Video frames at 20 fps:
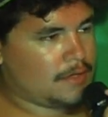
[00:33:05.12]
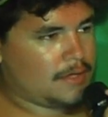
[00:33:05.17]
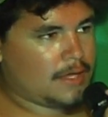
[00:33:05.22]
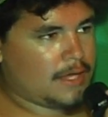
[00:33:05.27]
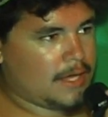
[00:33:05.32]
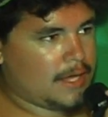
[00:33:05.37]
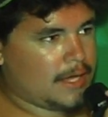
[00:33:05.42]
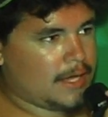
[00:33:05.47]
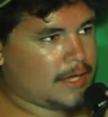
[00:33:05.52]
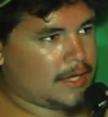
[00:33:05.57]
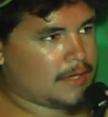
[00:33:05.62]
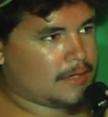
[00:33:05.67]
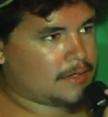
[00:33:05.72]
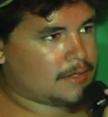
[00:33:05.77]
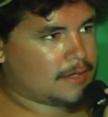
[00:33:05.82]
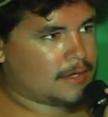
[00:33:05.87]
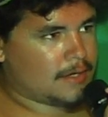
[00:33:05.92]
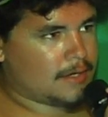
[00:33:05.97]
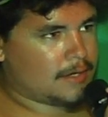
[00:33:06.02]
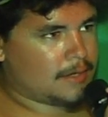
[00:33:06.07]

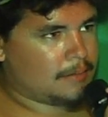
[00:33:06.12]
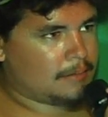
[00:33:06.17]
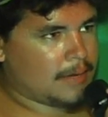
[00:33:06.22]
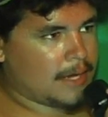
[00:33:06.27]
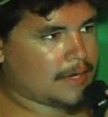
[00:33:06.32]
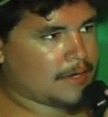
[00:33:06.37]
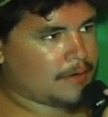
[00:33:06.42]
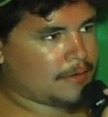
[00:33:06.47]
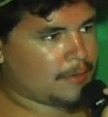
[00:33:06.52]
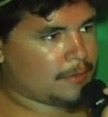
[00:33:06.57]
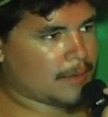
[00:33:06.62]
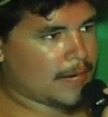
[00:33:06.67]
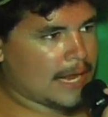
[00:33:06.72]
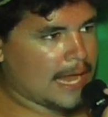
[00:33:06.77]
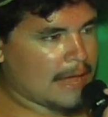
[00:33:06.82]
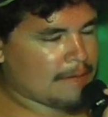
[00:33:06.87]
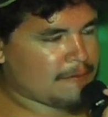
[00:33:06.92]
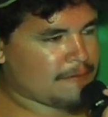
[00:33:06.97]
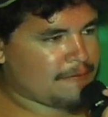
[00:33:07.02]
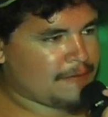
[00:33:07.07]
and I know that when I
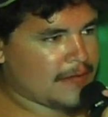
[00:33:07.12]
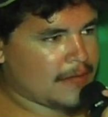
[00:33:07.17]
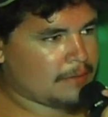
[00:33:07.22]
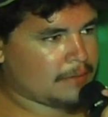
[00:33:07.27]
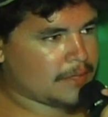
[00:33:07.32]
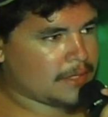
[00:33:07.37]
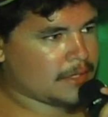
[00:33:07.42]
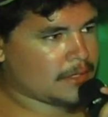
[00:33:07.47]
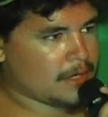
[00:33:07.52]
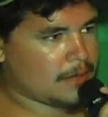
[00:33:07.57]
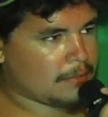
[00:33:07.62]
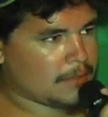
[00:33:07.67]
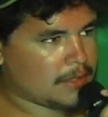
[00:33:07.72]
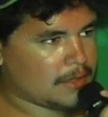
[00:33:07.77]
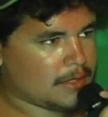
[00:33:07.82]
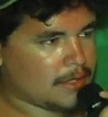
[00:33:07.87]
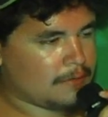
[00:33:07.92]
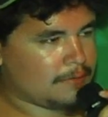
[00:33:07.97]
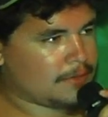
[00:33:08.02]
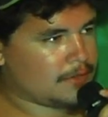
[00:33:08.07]
have a family, I'm gonna
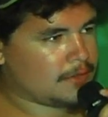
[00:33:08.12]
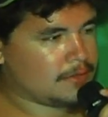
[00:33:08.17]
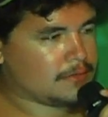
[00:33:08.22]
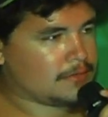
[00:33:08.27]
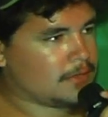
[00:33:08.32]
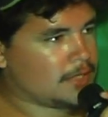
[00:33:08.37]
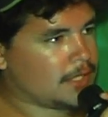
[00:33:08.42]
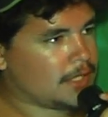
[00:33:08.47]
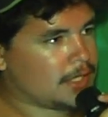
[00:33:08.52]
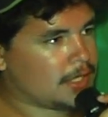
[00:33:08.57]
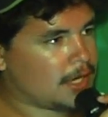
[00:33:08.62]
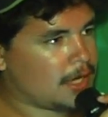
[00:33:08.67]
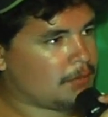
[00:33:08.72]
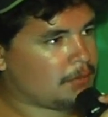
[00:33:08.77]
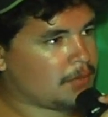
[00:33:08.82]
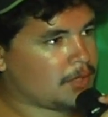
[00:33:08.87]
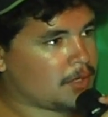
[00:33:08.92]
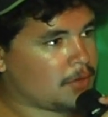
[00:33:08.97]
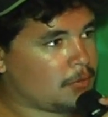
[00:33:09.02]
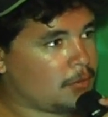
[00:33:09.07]
love it, and
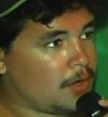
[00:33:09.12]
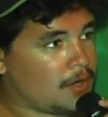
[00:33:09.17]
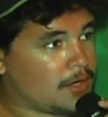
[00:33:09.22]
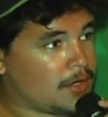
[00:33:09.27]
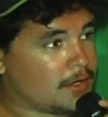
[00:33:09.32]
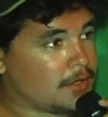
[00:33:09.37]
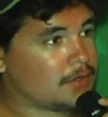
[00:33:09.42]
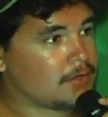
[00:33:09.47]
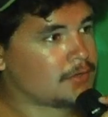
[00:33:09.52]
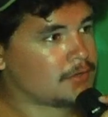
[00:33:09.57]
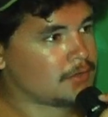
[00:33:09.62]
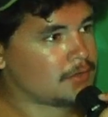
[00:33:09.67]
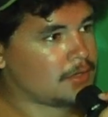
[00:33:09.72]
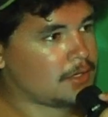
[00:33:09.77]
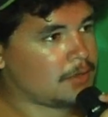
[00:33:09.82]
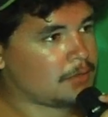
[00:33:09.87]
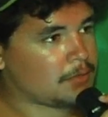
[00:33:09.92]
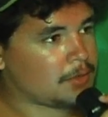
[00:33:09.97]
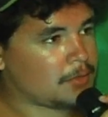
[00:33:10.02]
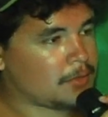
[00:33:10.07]
I'm gonna wanna
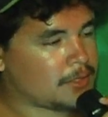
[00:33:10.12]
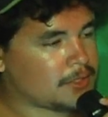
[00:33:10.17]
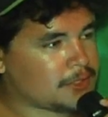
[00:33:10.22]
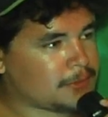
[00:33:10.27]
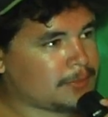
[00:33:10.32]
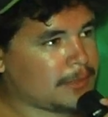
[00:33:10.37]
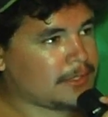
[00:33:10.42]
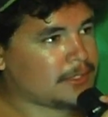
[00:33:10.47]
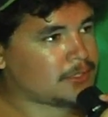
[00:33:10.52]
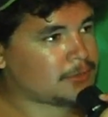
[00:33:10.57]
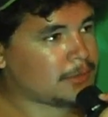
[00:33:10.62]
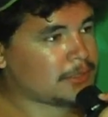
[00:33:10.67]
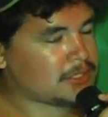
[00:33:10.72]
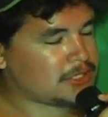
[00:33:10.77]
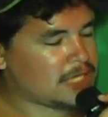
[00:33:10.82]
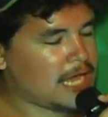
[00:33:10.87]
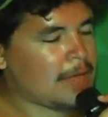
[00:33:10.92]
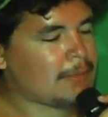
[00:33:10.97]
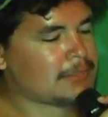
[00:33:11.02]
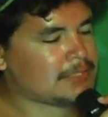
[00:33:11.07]
spend as
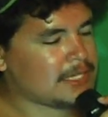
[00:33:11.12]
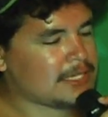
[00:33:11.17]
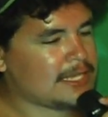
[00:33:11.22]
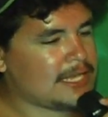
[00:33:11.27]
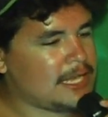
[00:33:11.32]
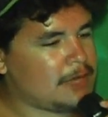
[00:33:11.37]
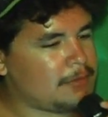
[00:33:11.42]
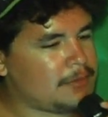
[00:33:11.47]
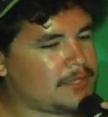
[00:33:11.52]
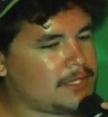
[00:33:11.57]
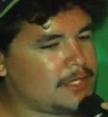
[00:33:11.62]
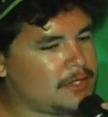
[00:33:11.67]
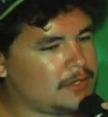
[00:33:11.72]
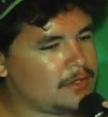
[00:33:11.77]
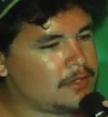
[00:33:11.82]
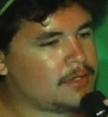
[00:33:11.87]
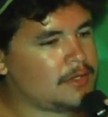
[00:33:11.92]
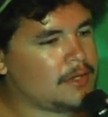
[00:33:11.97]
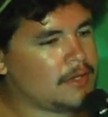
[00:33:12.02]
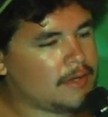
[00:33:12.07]
much time as I can with it,
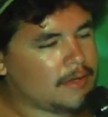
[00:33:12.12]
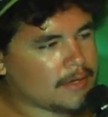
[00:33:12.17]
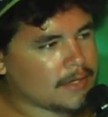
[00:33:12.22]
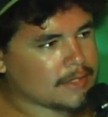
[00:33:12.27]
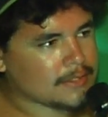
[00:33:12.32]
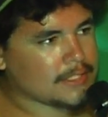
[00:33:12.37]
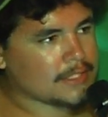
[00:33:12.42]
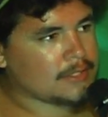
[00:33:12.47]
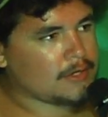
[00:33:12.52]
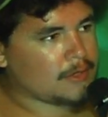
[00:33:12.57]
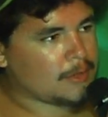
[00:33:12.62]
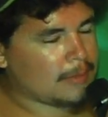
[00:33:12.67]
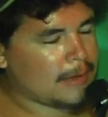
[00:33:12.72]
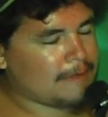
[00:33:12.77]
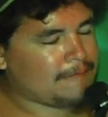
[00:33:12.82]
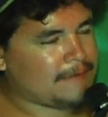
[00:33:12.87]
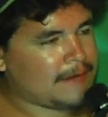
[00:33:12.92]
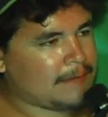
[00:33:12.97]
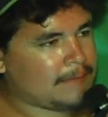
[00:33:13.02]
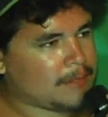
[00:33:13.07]
because I know that
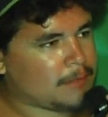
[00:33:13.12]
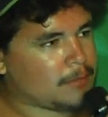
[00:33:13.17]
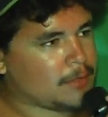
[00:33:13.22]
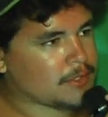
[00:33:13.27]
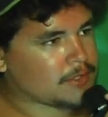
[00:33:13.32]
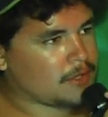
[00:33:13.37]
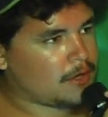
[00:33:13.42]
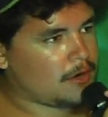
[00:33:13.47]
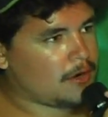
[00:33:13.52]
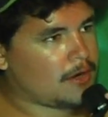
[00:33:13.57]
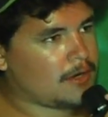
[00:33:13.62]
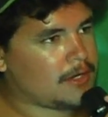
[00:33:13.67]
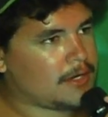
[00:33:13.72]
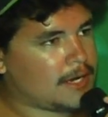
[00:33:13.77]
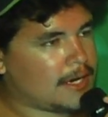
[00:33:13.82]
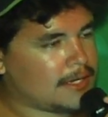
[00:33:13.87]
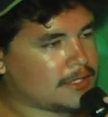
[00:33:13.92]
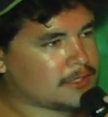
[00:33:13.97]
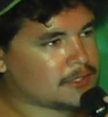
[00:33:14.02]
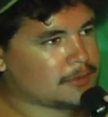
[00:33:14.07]
my family worked hard, and
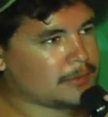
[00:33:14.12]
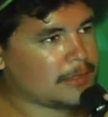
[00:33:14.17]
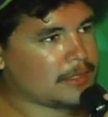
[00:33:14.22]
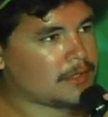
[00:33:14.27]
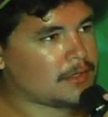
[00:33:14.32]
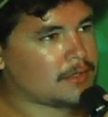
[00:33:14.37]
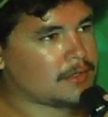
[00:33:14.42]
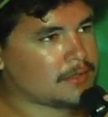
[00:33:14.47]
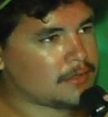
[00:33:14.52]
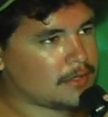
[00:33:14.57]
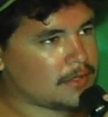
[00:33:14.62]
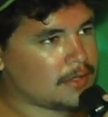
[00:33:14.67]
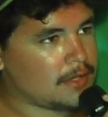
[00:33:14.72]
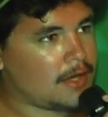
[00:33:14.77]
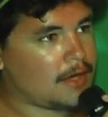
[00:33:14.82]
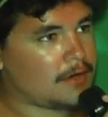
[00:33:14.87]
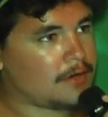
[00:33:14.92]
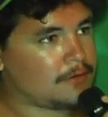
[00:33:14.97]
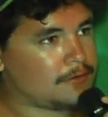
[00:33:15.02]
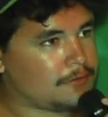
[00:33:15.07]
I didn't spend a
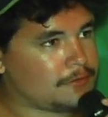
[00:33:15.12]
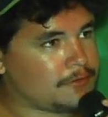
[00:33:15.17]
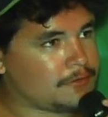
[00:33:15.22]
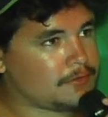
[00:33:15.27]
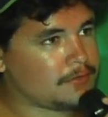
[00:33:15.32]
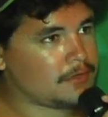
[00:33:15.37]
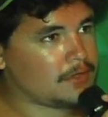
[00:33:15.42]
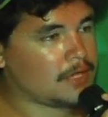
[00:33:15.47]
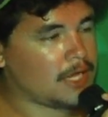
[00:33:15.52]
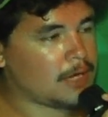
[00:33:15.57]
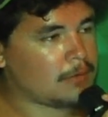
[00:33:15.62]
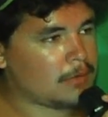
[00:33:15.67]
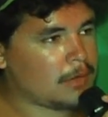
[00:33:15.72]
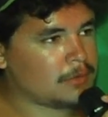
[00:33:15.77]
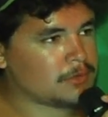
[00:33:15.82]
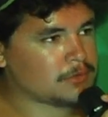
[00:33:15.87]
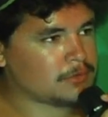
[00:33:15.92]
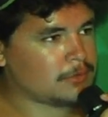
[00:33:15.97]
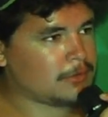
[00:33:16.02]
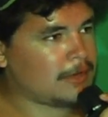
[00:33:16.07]
lot of
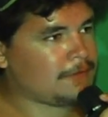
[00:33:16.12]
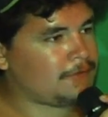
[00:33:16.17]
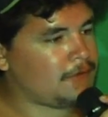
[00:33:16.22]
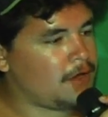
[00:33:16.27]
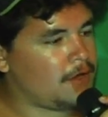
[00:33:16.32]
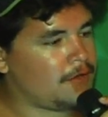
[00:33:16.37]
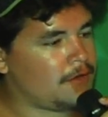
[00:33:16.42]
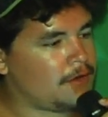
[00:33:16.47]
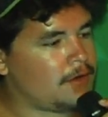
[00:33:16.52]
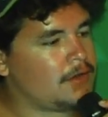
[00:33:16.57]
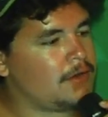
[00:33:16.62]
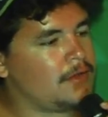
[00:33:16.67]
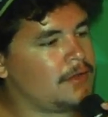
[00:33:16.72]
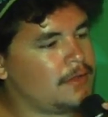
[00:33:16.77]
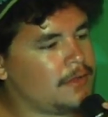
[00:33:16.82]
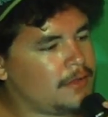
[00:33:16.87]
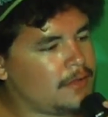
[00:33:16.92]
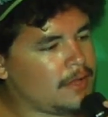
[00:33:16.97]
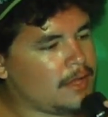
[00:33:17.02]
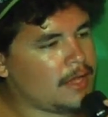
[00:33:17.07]
moments with my father,
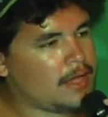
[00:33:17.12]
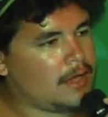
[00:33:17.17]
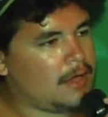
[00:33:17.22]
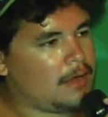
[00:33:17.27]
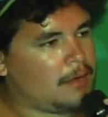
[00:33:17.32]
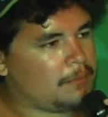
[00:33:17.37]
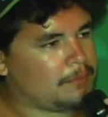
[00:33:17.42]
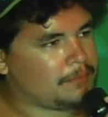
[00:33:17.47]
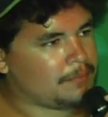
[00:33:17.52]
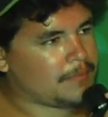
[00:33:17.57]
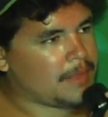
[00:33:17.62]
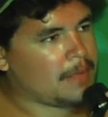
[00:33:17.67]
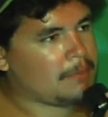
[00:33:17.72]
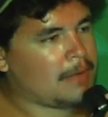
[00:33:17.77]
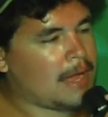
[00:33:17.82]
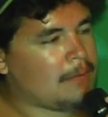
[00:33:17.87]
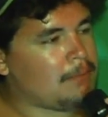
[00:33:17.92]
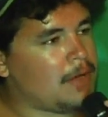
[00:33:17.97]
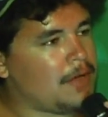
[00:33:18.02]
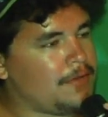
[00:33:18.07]
and
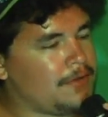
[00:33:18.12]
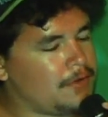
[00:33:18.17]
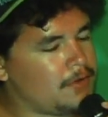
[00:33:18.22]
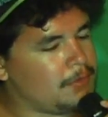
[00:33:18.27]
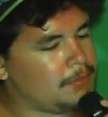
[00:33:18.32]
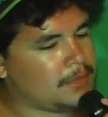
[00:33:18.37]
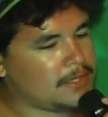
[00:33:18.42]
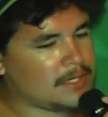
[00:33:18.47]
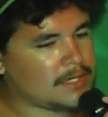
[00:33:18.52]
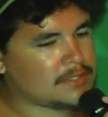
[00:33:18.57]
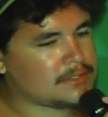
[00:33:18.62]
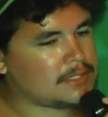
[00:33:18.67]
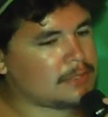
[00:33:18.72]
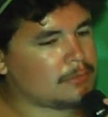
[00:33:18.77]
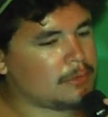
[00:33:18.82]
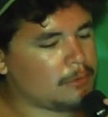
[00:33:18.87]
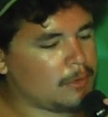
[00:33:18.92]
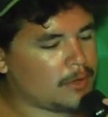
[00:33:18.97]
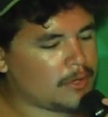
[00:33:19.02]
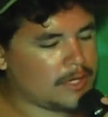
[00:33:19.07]
my mother, because they
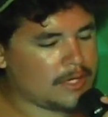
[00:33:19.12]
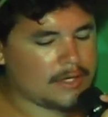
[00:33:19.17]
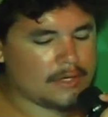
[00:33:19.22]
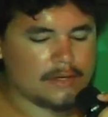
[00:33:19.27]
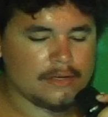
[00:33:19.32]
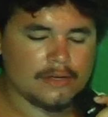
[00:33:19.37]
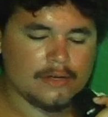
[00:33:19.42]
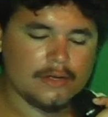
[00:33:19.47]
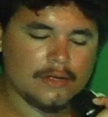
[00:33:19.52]
were working.